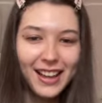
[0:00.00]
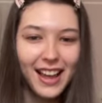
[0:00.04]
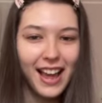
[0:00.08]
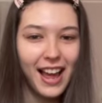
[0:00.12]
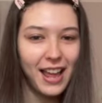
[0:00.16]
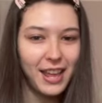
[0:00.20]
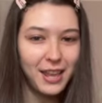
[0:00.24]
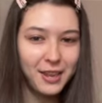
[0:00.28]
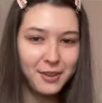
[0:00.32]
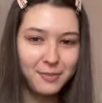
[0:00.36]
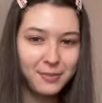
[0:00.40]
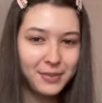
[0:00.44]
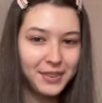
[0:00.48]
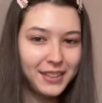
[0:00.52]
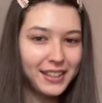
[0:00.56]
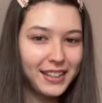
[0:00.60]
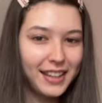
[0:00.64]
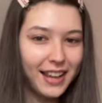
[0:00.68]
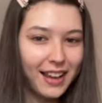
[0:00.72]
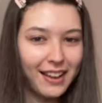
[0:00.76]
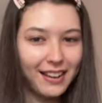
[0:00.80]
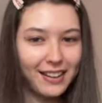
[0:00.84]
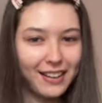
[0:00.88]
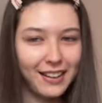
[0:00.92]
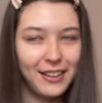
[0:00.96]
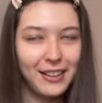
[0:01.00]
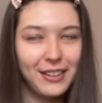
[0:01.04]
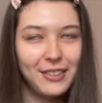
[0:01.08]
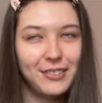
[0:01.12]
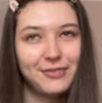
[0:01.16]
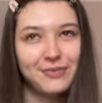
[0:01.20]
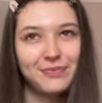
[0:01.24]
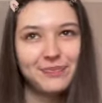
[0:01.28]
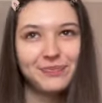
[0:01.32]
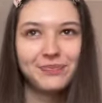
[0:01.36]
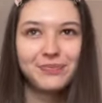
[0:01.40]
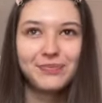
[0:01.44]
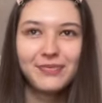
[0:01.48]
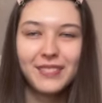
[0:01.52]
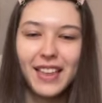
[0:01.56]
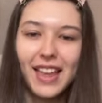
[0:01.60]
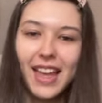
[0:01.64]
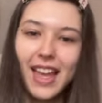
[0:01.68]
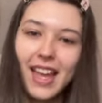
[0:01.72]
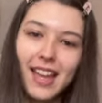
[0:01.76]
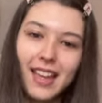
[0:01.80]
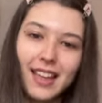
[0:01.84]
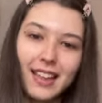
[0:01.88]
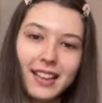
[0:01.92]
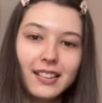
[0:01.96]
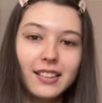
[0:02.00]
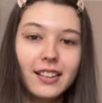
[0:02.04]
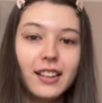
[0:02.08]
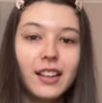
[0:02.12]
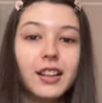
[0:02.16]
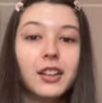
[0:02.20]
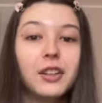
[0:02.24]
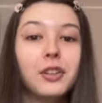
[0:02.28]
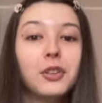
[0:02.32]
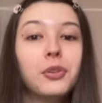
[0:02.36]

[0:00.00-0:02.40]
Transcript: I am Diana and